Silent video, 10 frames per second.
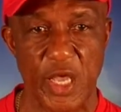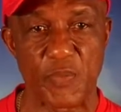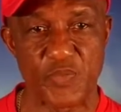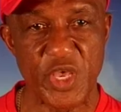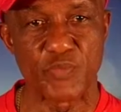
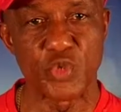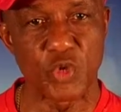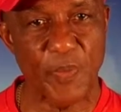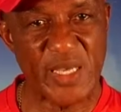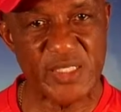and be able
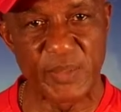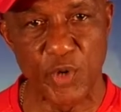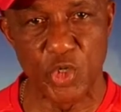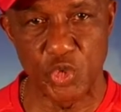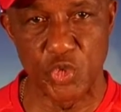to pass the
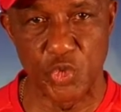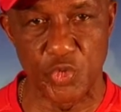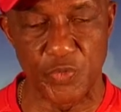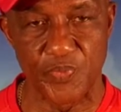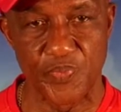ball to
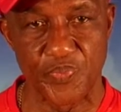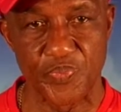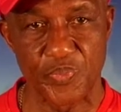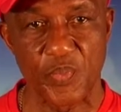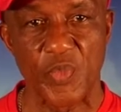you.
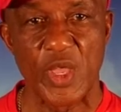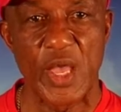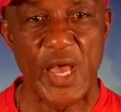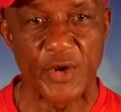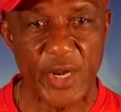
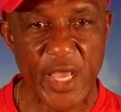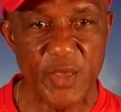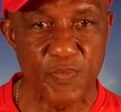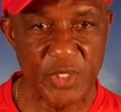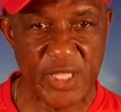Another
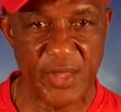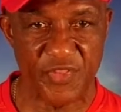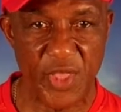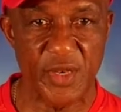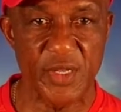
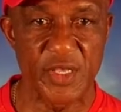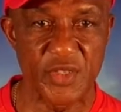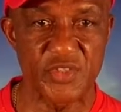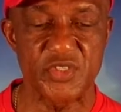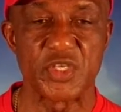important thing
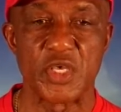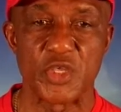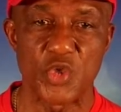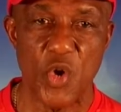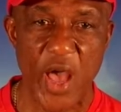is
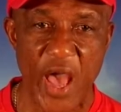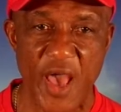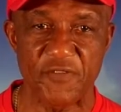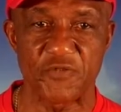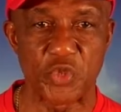you
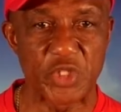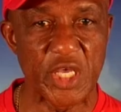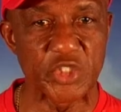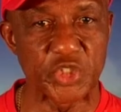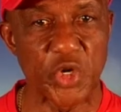have to
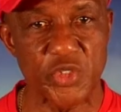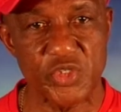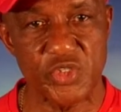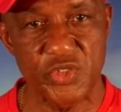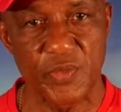take
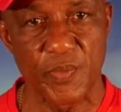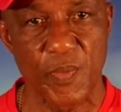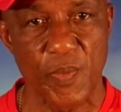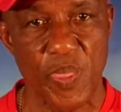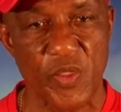shots.
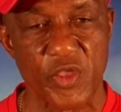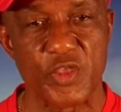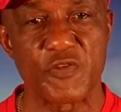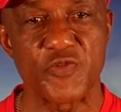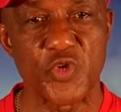
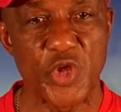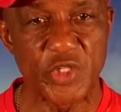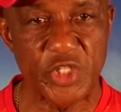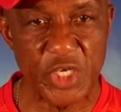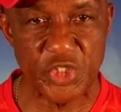If you
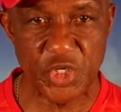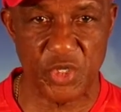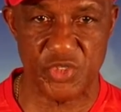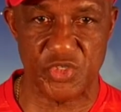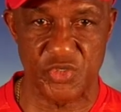don't take
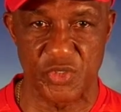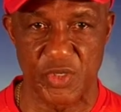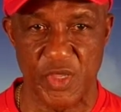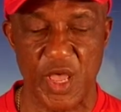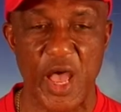shots,
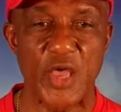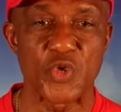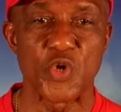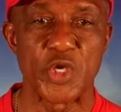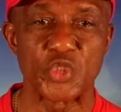how are
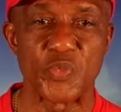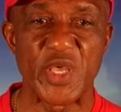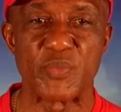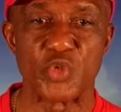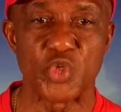you going to
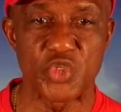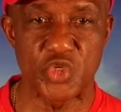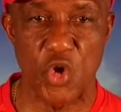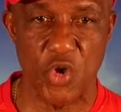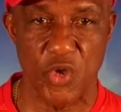be able to
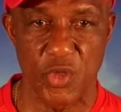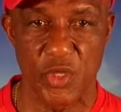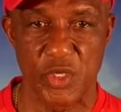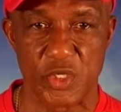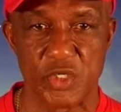score?
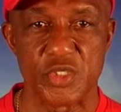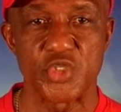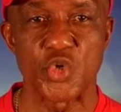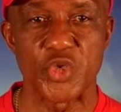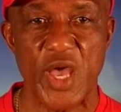
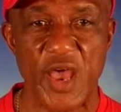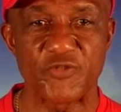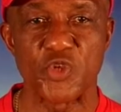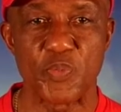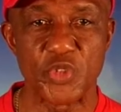So you
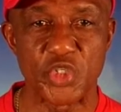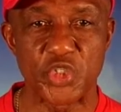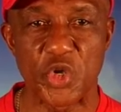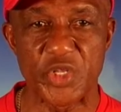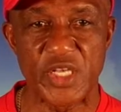have to
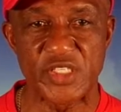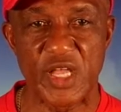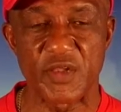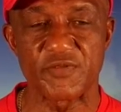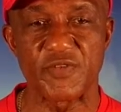position
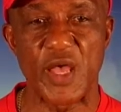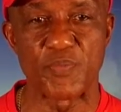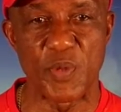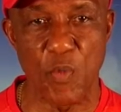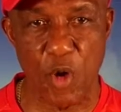yourself
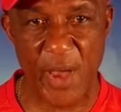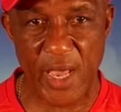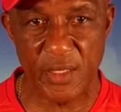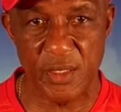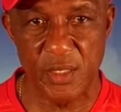and be
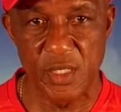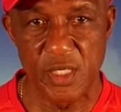mobile